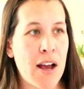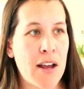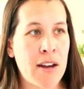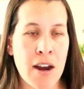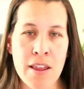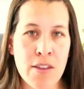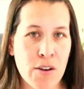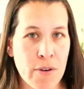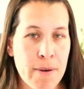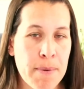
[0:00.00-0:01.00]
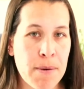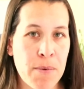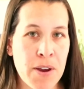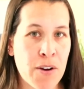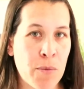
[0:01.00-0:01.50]
Not in the creepy,
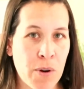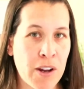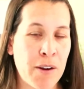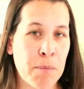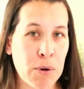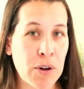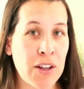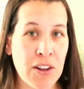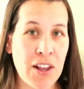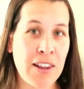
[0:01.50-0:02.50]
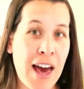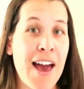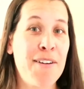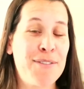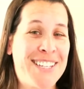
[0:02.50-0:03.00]
weird, we're going to boil
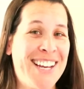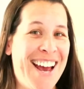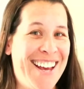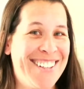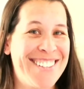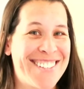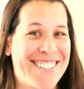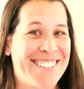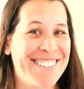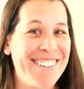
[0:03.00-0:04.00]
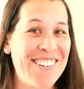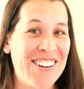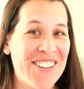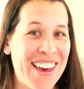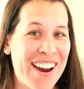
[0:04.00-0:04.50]
alive sense. So don't
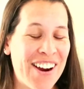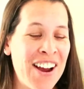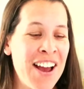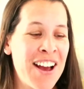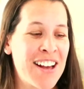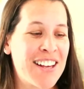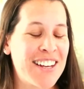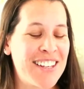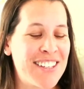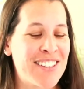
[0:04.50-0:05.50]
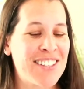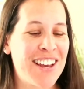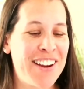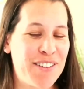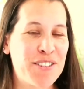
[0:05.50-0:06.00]
go there, because
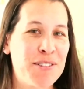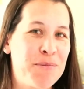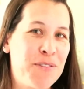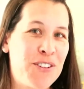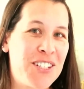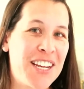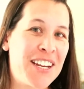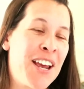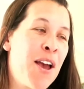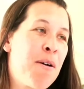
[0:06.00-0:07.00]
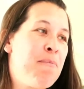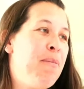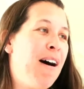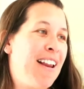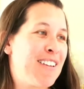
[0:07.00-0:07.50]
I know some of you did.
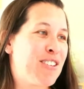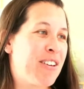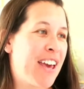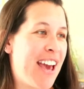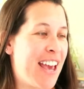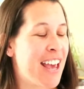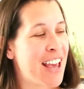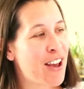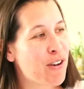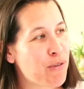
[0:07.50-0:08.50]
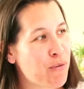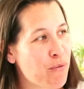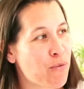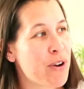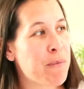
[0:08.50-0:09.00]
But it's okay.
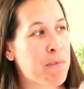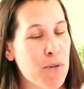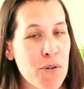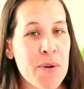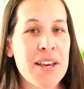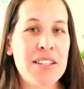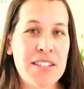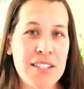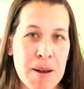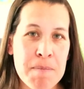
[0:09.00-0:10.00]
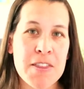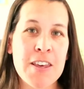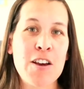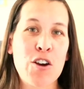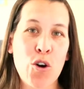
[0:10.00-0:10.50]
We're brewing
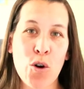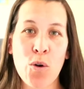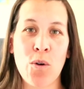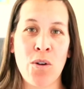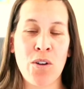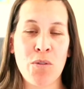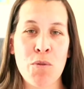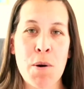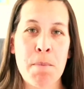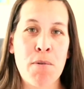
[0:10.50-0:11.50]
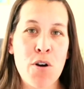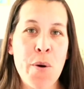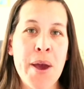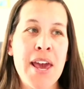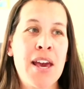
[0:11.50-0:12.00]
something cool. We're
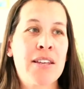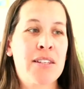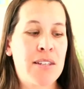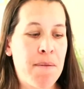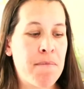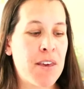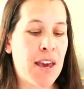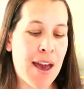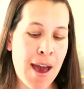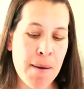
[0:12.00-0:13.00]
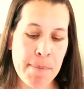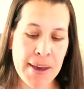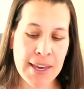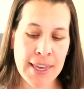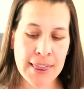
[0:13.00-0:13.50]
brewing something
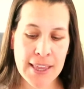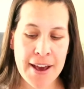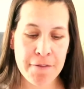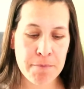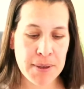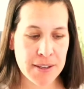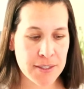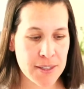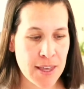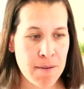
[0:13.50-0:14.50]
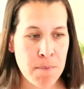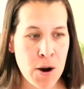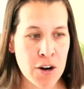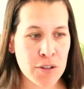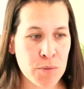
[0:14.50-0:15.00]
epic in life, because then
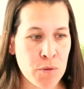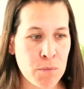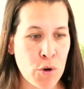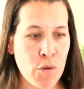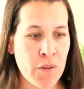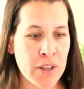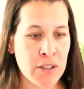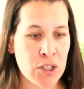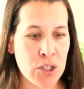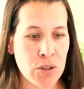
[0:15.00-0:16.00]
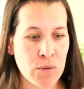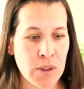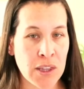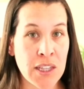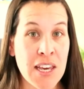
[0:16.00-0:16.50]
Mars will move into
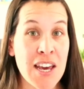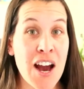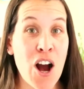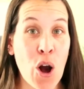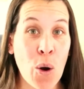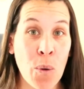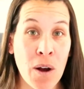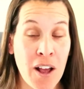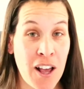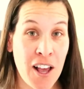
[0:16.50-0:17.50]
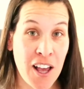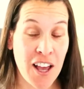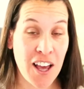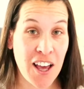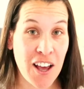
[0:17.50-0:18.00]
Leo.
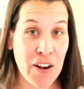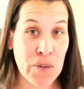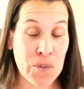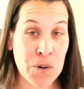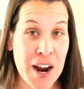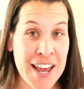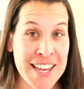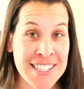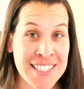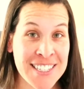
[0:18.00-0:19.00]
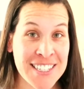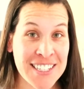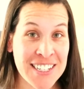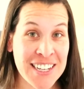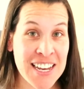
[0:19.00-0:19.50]

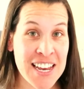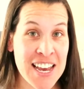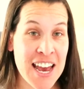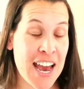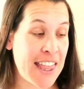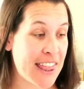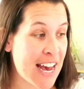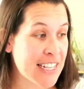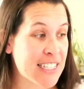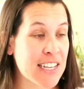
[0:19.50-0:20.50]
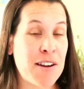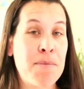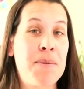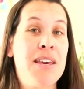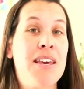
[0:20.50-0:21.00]
Right? And that's going
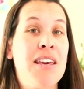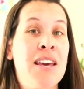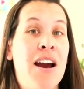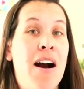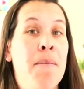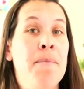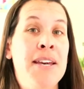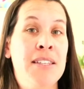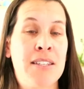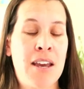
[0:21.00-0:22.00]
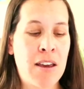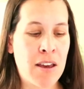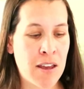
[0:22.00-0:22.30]
to be amazing.